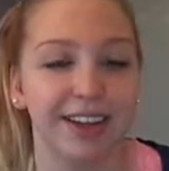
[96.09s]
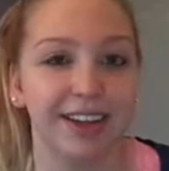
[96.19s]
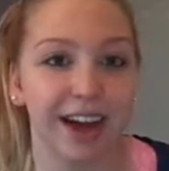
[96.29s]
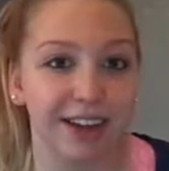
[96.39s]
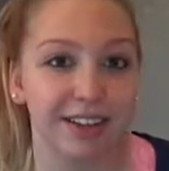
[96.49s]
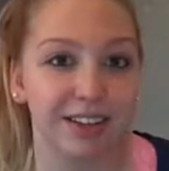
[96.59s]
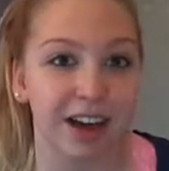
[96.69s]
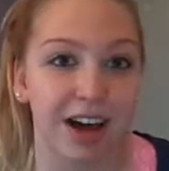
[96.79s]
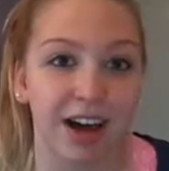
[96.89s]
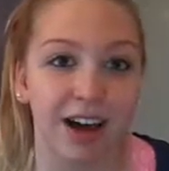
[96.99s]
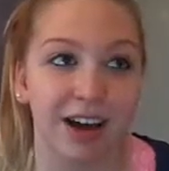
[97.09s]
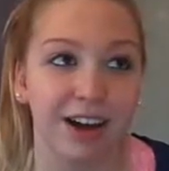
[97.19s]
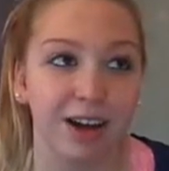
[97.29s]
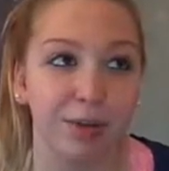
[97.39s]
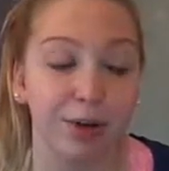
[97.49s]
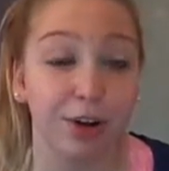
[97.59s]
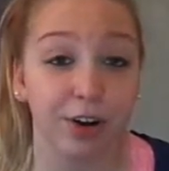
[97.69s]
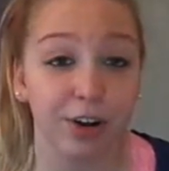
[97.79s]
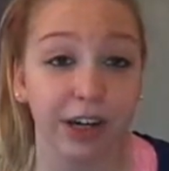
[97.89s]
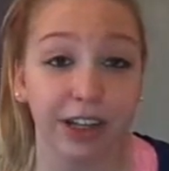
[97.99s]
Yes, I'm
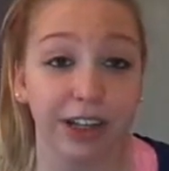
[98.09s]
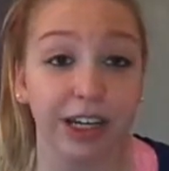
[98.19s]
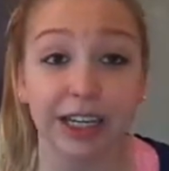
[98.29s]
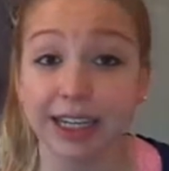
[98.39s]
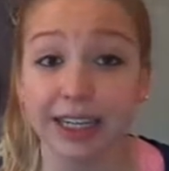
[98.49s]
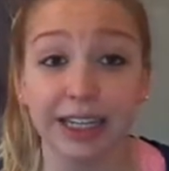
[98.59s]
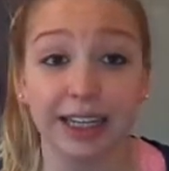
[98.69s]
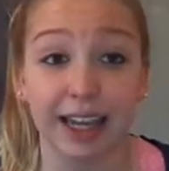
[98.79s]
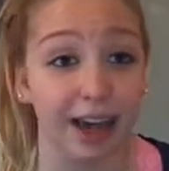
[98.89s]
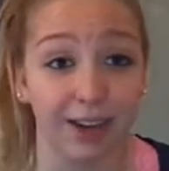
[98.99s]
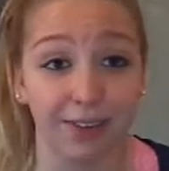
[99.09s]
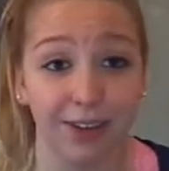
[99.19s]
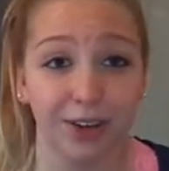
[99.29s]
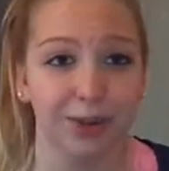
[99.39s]
currently in love